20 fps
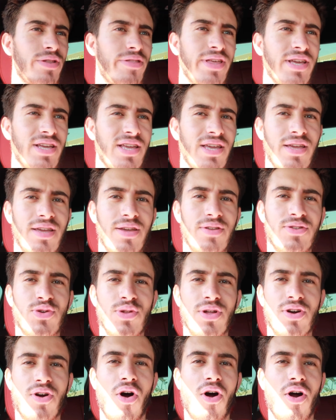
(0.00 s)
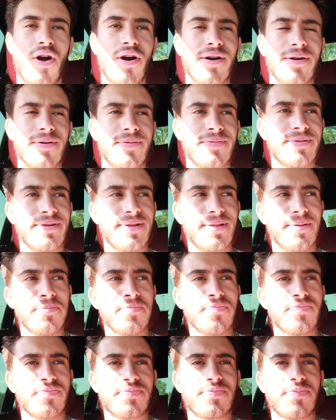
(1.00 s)
thingy to the car.
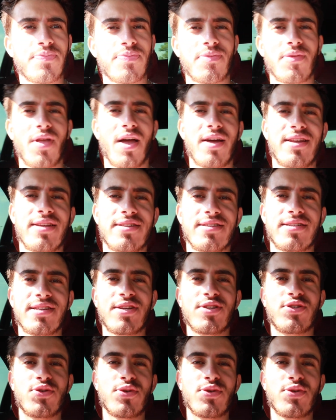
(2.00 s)
Let's see,